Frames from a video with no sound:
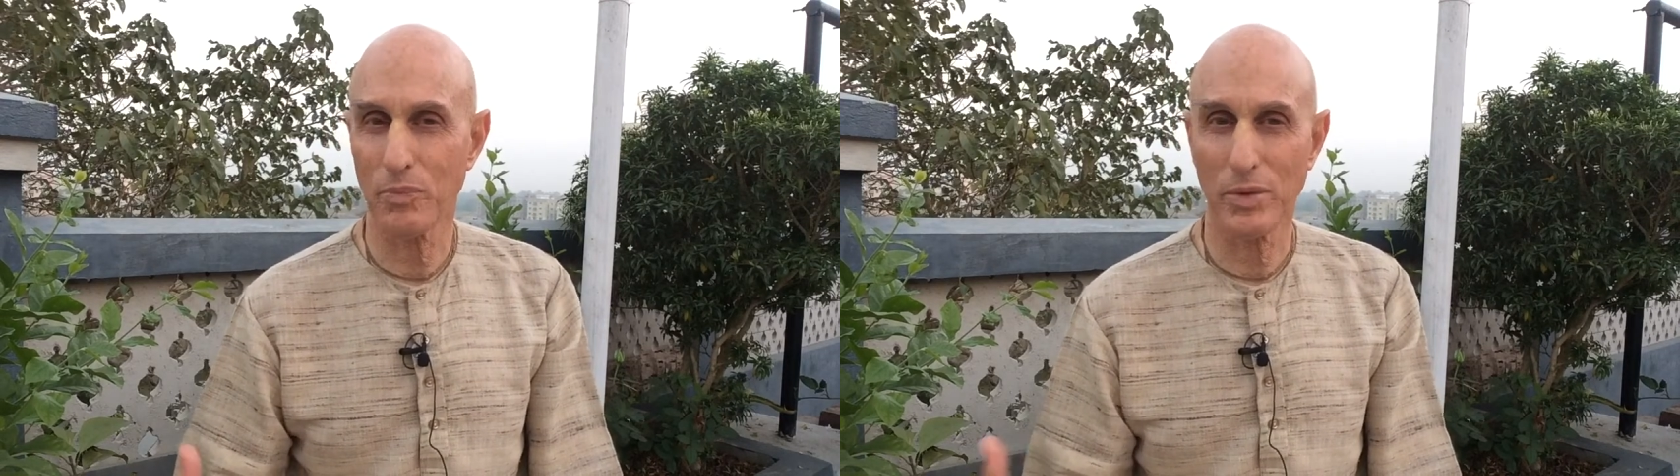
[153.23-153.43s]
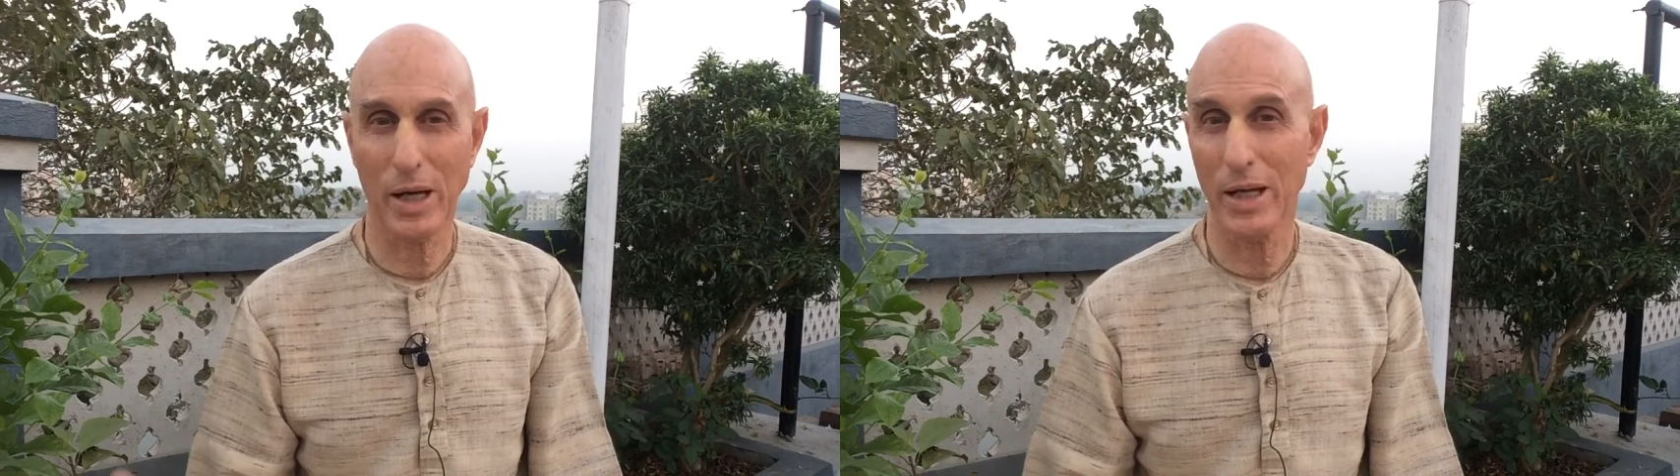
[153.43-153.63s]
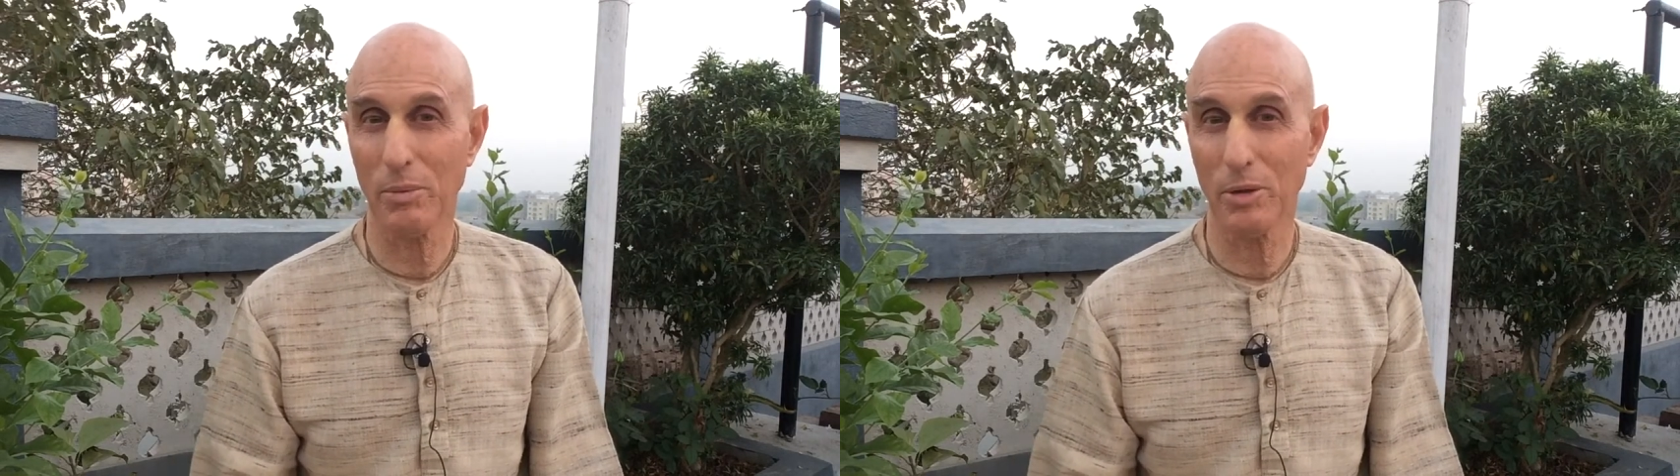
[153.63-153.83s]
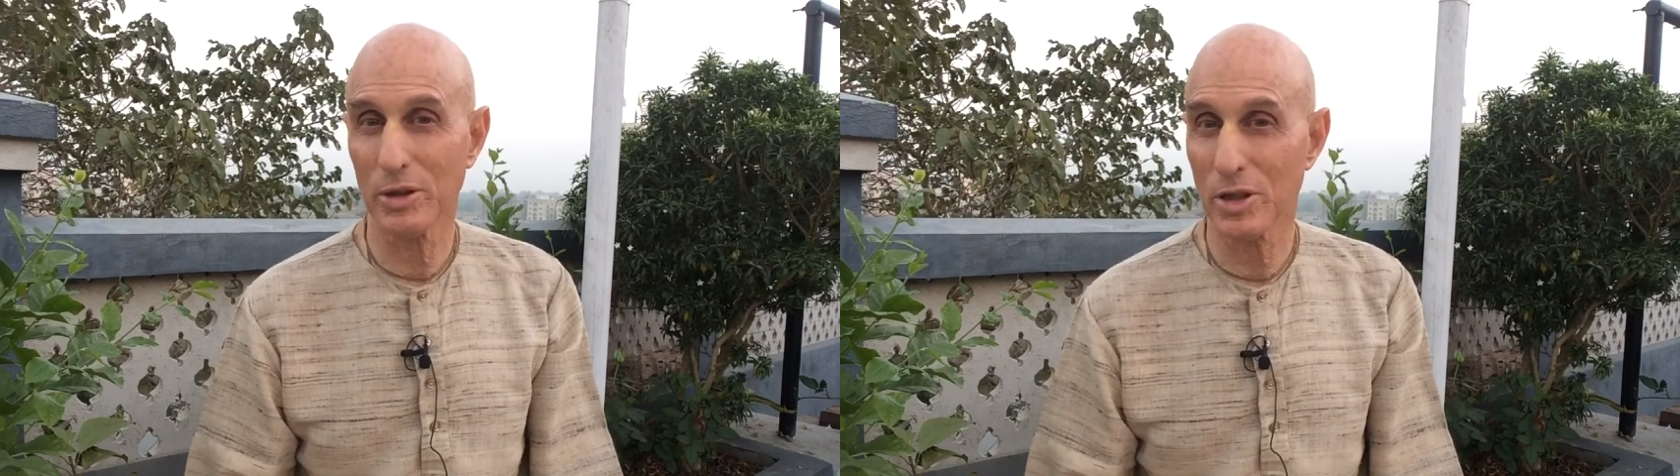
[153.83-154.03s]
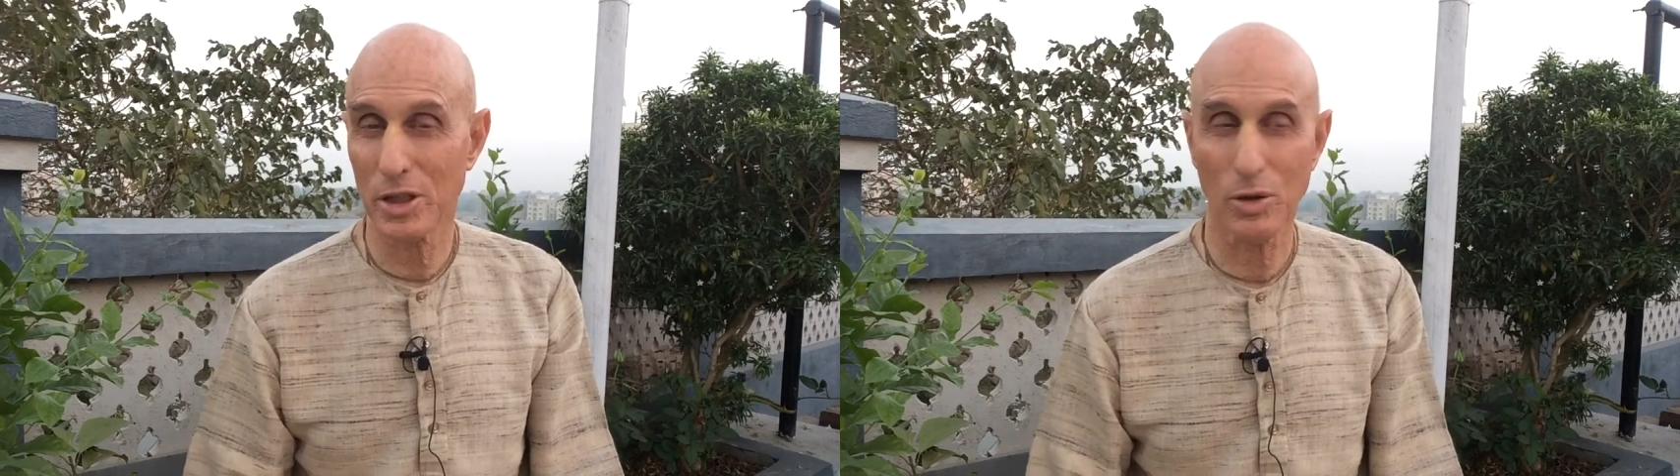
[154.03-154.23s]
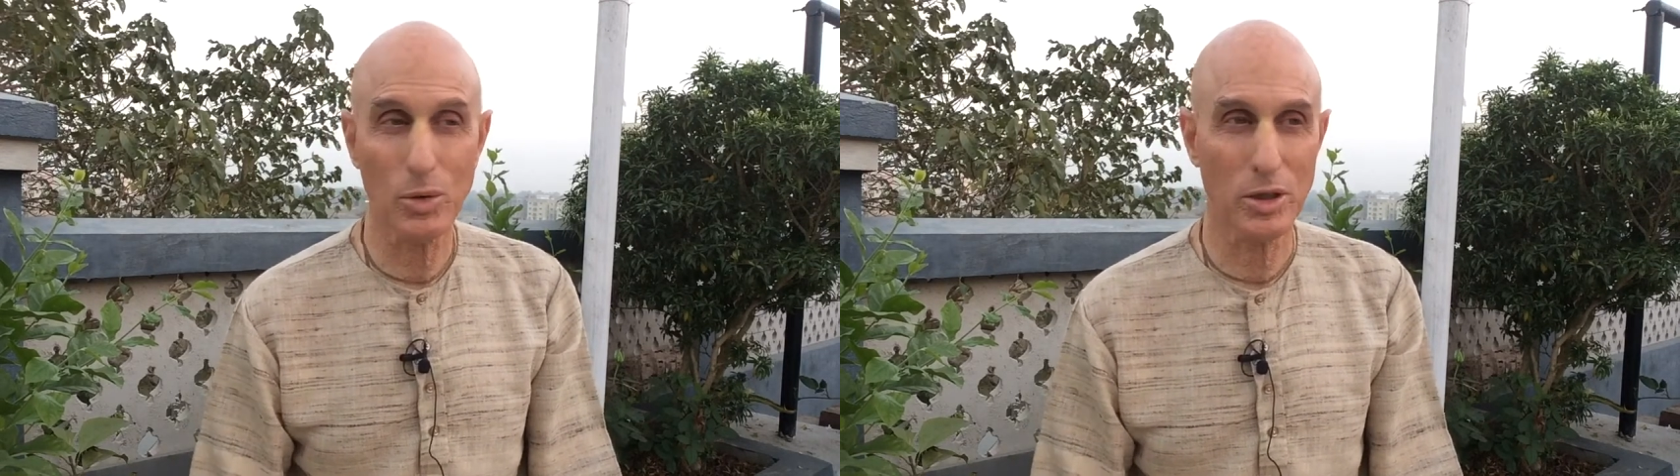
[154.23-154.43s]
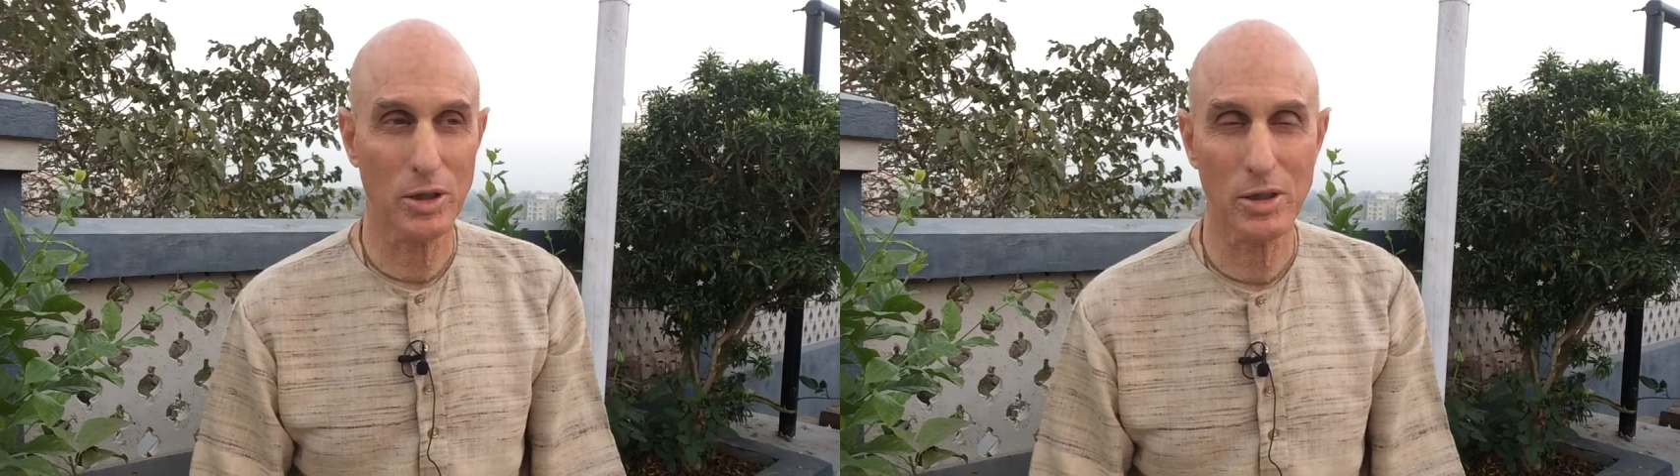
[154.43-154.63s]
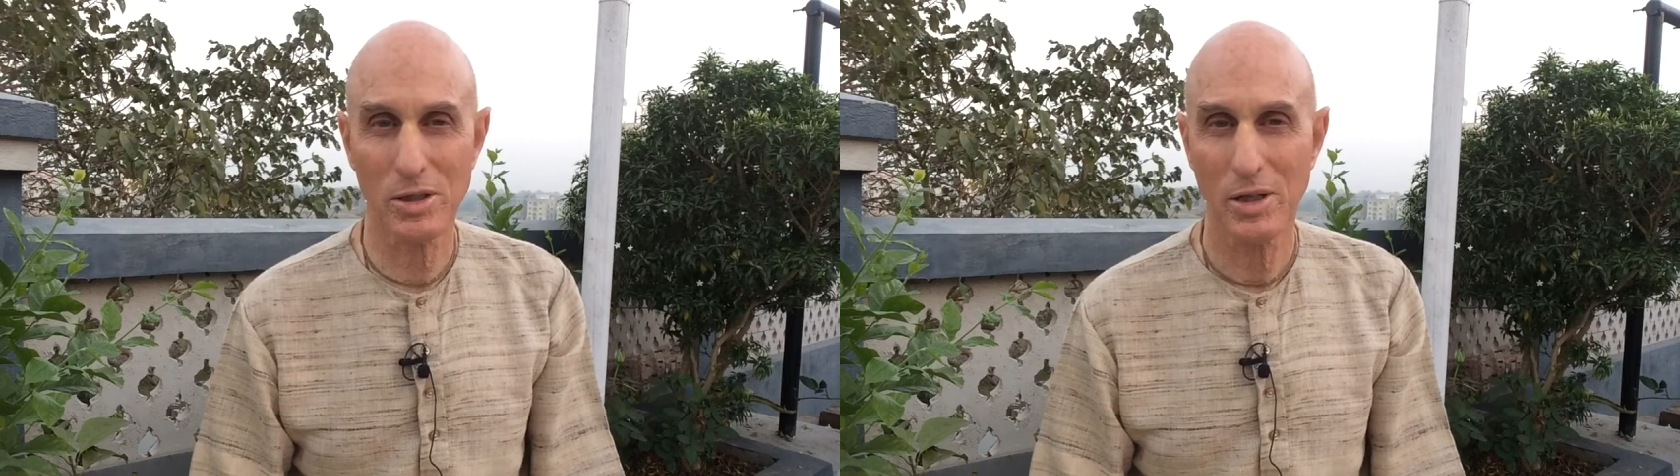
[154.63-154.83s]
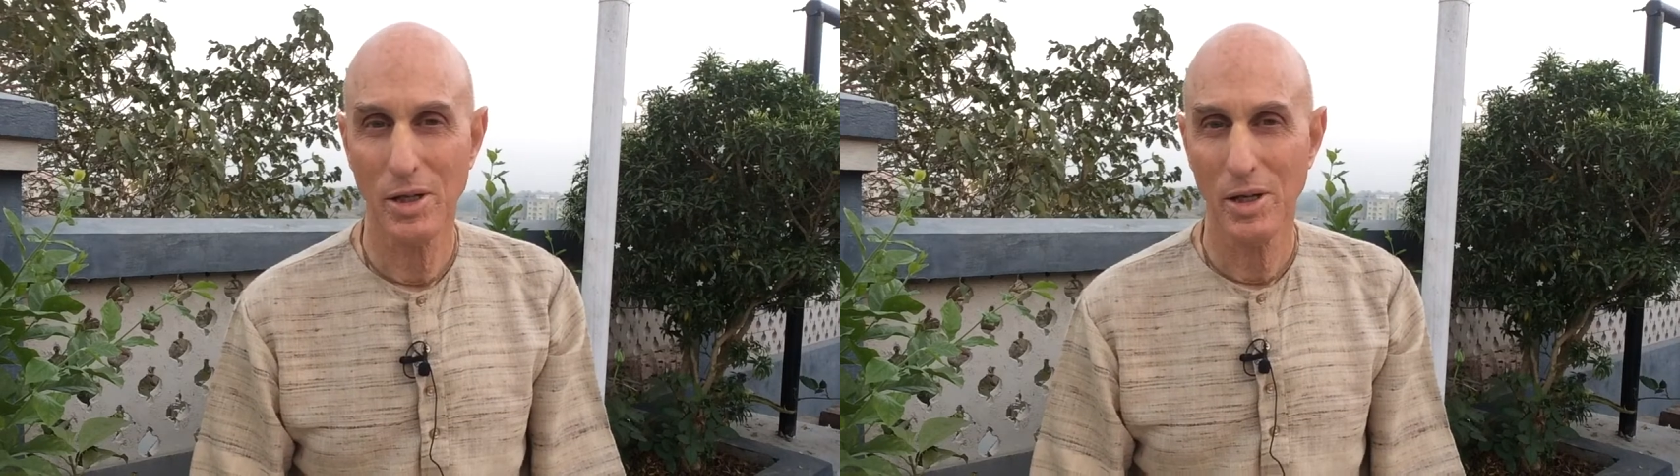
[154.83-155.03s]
not able to deal with this?